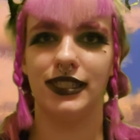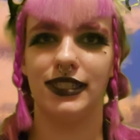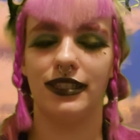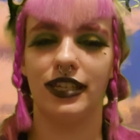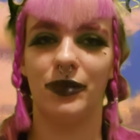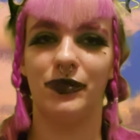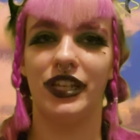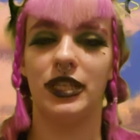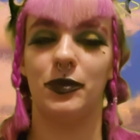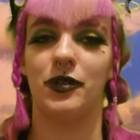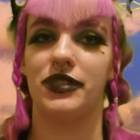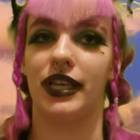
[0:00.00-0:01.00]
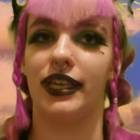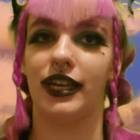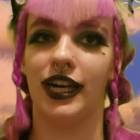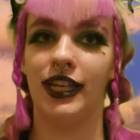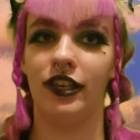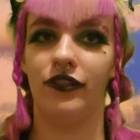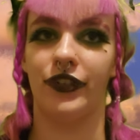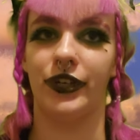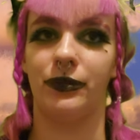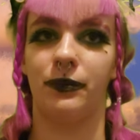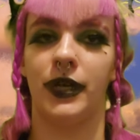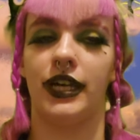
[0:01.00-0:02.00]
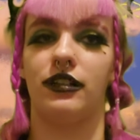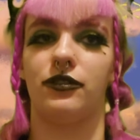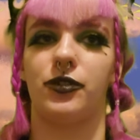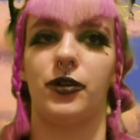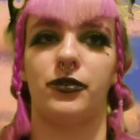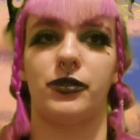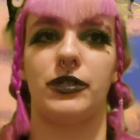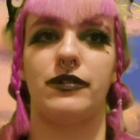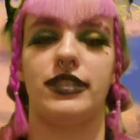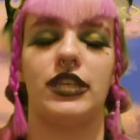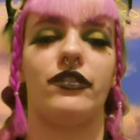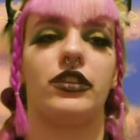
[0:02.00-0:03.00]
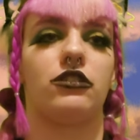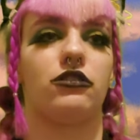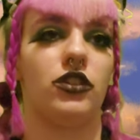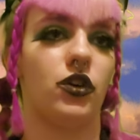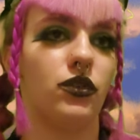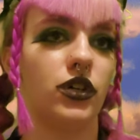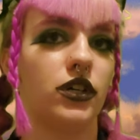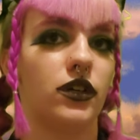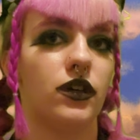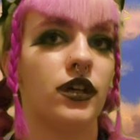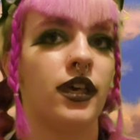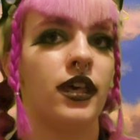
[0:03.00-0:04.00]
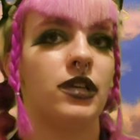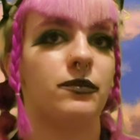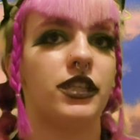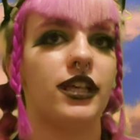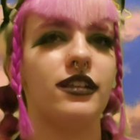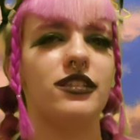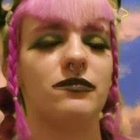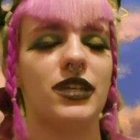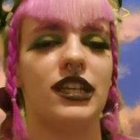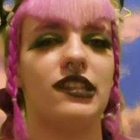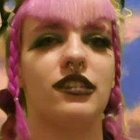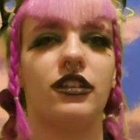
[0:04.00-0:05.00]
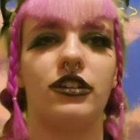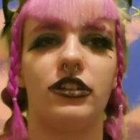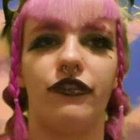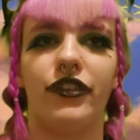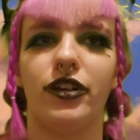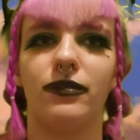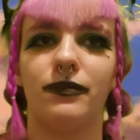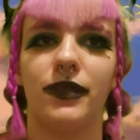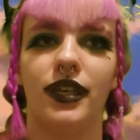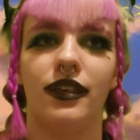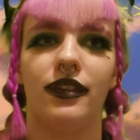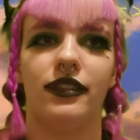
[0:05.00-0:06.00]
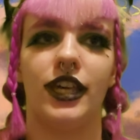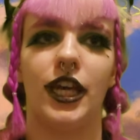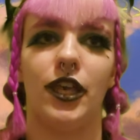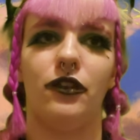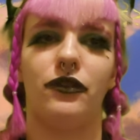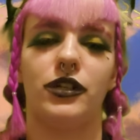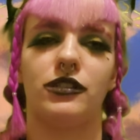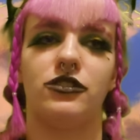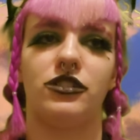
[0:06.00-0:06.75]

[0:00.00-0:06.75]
is the company's most iconic film, hell, Totoro is even their logo. But that doesn't mean it's a good film. Yeah, you've heard